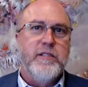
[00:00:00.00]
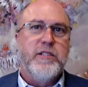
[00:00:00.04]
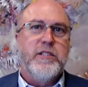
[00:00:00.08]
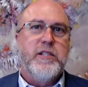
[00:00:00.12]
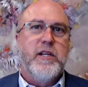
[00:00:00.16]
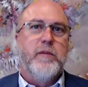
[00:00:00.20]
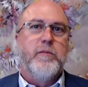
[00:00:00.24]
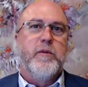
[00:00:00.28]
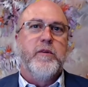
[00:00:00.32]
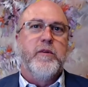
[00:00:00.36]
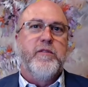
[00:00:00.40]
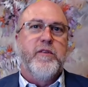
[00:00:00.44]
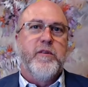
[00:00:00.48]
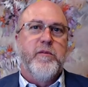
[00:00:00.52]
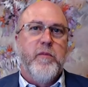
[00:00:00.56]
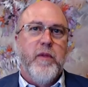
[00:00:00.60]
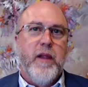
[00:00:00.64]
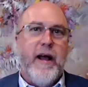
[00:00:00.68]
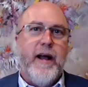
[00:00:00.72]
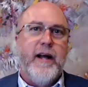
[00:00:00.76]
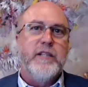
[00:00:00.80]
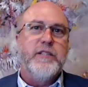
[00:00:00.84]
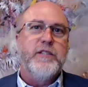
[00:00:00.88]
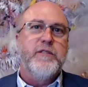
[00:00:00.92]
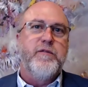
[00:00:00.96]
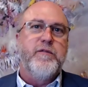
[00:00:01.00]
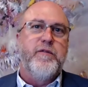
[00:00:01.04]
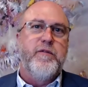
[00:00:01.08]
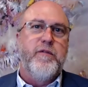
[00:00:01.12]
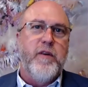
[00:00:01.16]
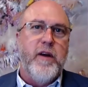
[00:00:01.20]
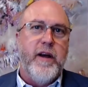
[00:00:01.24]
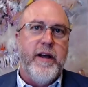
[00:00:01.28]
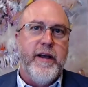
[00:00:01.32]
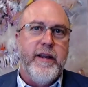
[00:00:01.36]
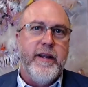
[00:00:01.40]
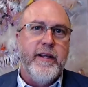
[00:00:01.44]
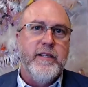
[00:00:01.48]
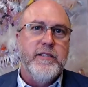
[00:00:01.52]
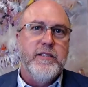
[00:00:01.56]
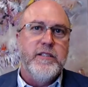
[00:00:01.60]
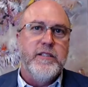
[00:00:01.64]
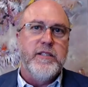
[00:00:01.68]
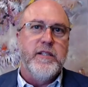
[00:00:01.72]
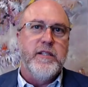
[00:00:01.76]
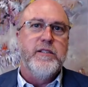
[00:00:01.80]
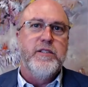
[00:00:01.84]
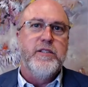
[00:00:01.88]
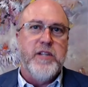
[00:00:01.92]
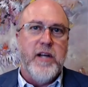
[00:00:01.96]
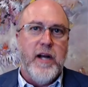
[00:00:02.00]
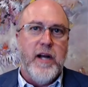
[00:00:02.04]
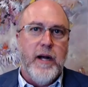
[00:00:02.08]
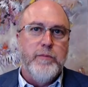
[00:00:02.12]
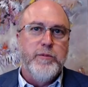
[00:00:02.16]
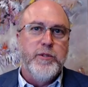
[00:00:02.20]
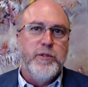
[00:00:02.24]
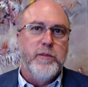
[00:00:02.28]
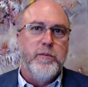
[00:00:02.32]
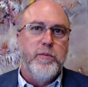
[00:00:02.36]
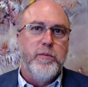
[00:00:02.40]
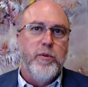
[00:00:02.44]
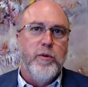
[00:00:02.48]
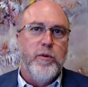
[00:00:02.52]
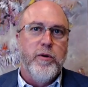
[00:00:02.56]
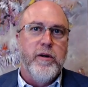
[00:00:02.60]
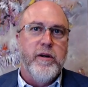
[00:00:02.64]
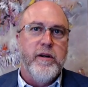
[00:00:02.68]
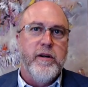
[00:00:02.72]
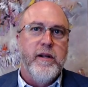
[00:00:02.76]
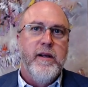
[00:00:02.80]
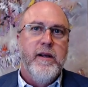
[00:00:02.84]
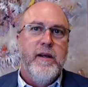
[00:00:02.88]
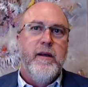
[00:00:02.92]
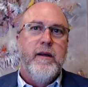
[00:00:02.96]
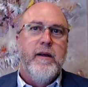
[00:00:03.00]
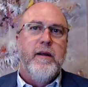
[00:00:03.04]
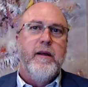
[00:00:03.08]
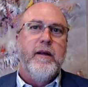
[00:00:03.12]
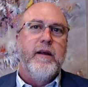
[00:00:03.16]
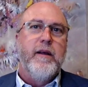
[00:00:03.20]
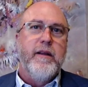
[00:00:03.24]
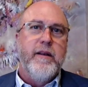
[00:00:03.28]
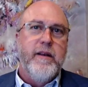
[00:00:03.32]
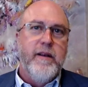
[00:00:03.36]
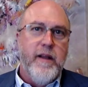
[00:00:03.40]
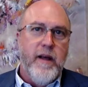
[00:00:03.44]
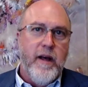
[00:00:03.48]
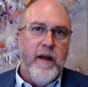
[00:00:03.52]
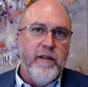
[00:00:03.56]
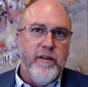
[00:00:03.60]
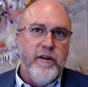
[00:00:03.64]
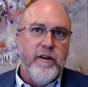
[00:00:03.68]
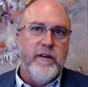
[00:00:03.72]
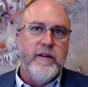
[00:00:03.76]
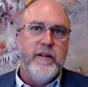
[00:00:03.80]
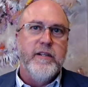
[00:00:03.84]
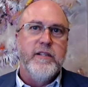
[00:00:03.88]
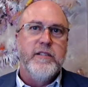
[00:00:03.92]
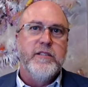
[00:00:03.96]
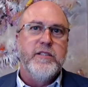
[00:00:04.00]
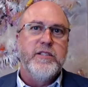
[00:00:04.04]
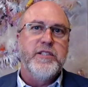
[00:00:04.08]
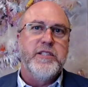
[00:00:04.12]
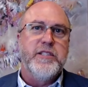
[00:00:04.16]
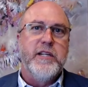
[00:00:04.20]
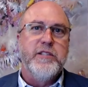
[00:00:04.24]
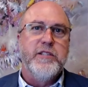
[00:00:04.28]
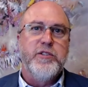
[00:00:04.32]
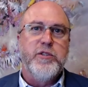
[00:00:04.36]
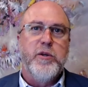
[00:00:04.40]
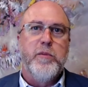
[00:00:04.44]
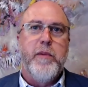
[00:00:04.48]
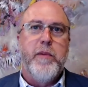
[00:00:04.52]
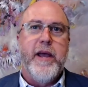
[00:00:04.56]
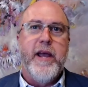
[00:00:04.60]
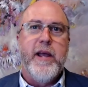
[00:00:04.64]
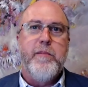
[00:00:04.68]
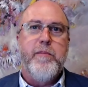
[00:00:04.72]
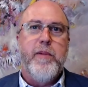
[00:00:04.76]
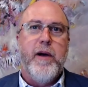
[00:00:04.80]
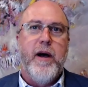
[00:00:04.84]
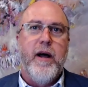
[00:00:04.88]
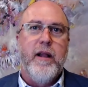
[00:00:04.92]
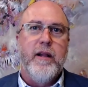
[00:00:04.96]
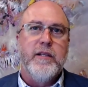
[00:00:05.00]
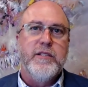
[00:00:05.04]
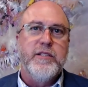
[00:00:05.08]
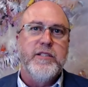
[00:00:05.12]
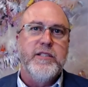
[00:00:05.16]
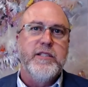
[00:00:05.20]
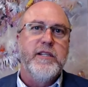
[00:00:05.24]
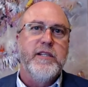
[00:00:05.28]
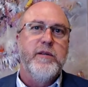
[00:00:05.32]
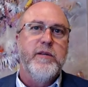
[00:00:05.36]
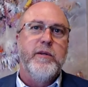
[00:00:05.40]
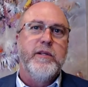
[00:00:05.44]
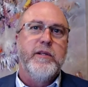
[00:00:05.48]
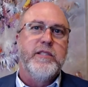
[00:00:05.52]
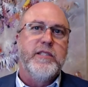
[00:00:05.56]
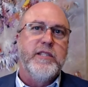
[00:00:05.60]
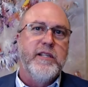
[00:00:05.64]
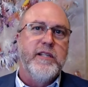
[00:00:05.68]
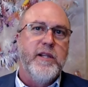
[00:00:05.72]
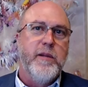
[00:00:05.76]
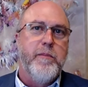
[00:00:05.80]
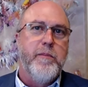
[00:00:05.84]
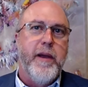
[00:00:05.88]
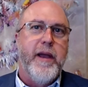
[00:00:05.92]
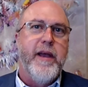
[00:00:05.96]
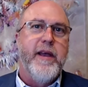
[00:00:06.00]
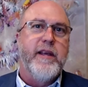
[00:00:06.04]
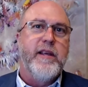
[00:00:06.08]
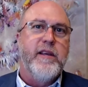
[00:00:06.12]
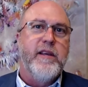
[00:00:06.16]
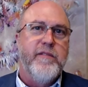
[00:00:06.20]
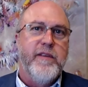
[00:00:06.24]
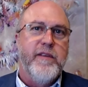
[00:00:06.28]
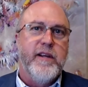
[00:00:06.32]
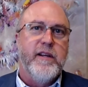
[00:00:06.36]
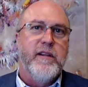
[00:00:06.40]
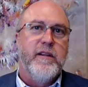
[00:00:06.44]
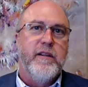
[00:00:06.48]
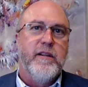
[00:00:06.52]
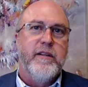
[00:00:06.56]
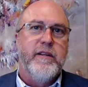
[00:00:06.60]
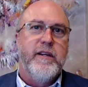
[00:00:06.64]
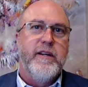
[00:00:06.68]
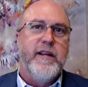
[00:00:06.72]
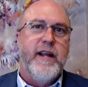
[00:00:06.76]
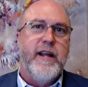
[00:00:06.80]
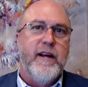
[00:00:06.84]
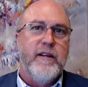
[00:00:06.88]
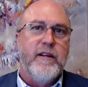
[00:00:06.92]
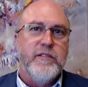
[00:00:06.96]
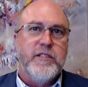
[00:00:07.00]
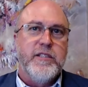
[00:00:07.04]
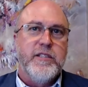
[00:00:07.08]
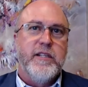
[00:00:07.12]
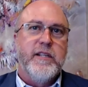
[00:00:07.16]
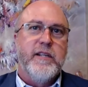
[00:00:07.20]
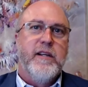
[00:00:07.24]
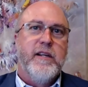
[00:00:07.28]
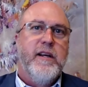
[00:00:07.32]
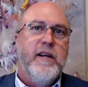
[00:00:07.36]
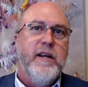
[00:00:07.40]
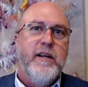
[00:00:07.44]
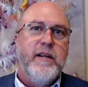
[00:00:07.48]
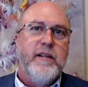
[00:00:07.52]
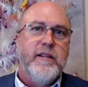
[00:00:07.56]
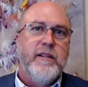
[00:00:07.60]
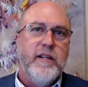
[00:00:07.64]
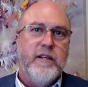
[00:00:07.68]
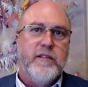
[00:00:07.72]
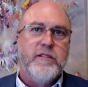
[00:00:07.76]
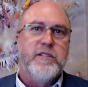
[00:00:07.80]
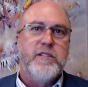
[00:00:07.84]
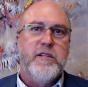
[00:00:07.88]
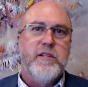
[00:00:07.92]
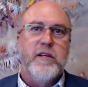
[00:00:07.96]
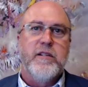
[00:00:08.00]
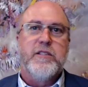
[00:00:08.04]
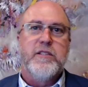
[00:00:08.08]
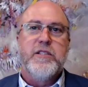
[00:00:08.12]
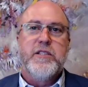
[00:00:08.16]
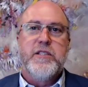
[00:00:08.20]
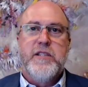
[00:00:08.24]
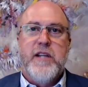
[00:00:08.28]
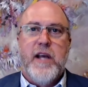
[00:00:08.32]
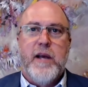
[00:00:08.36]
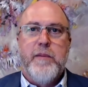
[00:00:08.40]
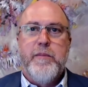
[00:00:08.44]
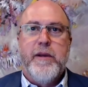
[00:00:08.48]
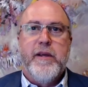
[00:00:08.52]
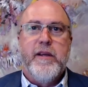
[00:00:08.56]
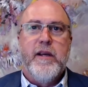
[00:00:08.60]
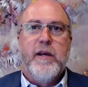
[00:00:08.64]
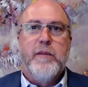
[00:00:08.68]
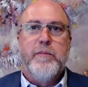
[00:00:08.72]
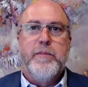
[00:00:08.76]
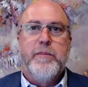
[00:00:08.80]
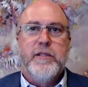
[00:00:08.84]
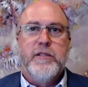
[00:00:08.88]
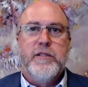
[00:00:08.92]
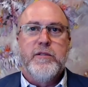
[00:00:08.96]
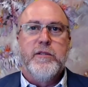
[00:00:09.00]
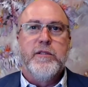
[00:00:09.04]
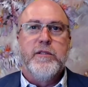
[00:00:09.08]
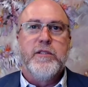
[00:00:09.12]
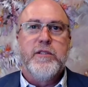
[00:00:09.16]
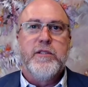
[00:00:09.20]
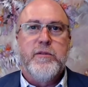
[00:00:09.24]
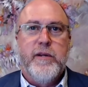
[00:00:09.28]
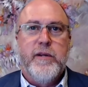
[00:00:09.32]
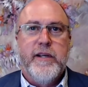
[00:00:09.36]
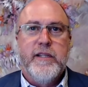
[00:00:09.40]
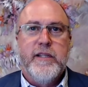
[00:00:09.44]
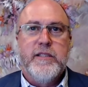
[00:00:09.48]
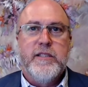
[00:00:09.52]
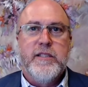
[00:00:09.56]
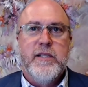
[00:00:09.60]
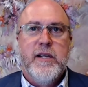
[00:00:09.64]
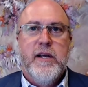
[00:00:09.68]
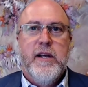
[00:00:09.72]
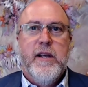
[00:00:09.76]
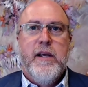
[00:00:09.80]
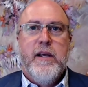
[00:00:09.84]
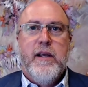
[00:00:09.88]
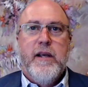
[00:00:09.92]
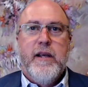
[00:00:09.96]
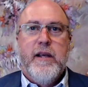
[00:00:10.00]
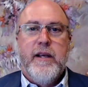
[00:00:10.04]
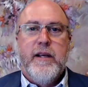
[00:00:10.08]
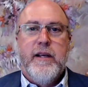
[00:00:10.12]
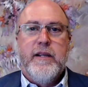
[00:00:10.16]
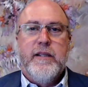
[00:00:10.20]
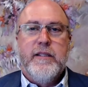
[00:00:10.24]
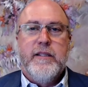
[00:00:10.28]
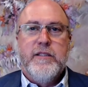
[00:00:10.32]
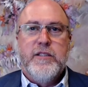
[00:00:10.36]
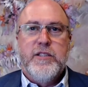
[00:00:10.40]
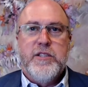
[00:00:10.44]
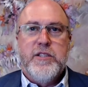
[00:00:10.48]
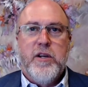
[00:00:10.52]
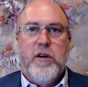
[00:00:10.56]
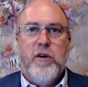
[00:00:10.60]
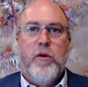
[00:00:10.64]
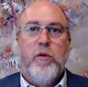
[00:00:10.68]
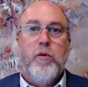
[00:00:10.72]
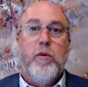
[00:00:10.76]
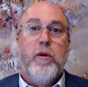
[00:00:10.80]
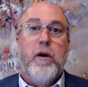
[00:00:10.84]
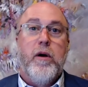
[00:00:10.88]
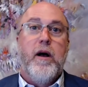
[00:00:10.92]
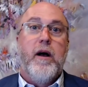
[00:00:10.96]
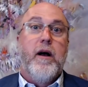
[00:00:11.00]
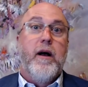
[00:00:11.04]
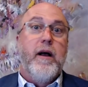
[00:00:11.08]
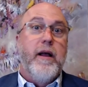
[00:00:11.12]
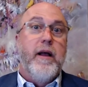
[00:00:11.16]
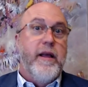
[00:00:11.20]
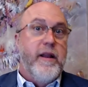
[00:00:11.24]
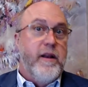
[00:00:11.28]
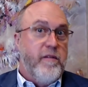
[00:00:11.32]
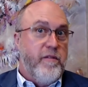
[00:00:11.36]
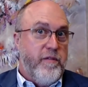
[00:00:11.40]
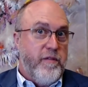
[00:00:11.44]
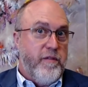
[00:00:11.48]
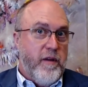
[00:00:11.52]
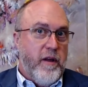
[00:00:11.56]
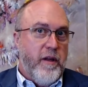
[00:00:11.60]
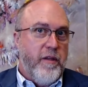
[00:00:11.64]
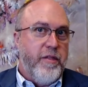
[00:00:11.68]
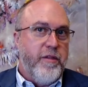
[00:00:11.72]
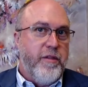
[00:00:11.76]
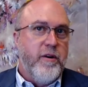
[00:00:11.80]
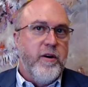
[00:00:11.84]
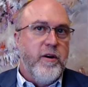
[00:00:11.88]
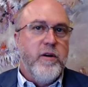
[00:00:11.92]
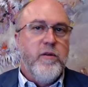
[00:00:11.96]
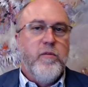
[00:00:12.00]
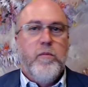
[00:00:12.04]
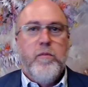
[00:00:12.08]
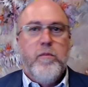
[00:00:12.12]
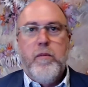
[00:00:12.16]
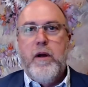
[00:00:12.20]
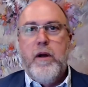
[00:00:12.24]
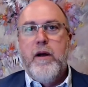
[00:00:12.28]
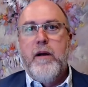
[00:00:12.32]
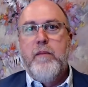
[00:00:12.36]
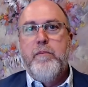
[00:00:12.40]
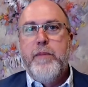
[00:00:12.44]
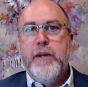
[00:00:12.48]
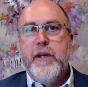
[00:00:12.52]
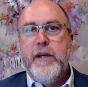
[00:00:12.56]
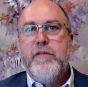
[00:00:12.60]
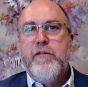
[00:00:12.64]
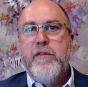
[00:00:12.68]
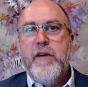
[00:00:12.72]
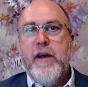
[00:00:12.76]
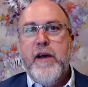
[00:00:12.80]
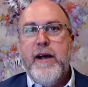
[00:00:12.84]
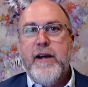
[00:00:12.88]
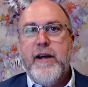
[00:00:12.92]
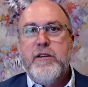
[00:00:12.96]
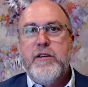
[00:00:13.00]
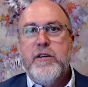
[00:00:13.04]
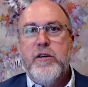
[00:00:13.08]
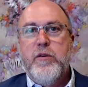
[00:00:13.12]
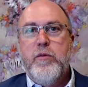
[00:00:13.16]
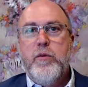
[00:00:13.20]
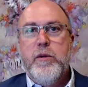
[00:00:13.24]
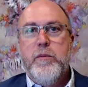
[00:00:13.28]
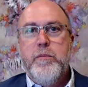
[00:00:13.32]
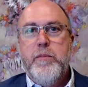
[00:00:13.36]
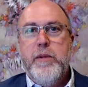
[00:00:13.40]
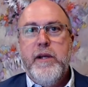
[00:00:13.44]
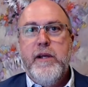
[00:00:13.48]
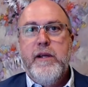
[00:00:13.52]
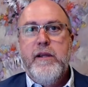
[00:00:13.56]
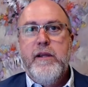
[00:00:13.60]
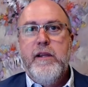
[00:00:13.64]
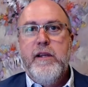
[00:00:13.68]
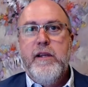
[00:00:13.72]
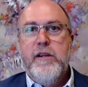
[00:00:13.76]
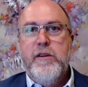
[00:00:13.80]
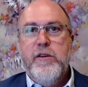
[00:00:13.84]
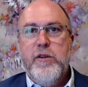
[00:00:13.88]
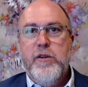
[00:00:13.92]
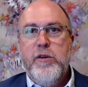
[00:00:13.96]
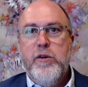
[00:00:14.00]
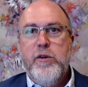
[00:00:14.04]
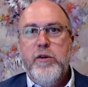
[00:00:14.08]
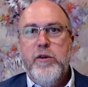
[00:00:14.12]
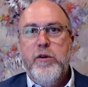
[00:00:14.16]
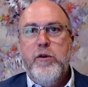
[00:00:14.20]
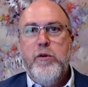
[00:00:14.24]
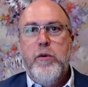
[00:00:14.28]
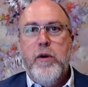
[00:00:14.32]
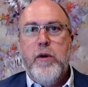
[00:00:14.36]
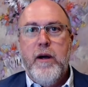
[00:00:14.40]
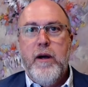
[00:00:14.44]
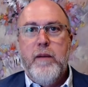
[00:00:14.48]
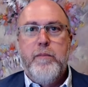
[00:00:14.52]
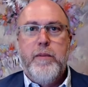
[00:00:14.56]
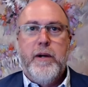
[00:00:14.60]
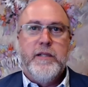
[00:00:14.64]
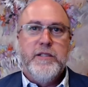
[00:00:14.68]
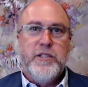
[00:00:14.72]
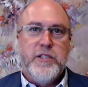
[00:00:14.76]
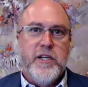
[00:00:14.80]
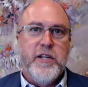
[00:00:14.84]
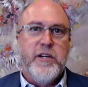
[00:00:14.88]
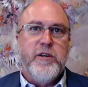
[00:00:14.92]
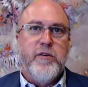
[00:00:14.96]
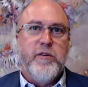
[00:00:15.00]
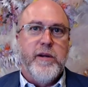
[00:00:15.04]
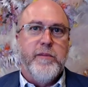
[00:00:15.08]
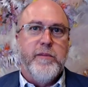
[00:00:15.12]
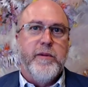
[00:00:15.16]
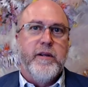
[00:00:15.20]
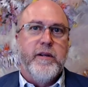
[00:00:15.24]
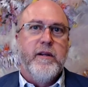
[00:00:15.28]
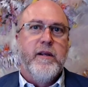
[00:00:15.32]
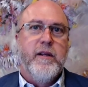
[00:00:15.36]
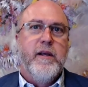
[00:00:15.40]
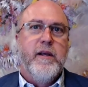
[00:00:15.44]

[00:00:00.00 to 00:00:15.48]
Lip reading: coming from last Friday's jobs report. Another is central bank policy. We see the Bank of England announcing they'll start stepping up interest rates. And a third big factor would be the new budget agreement,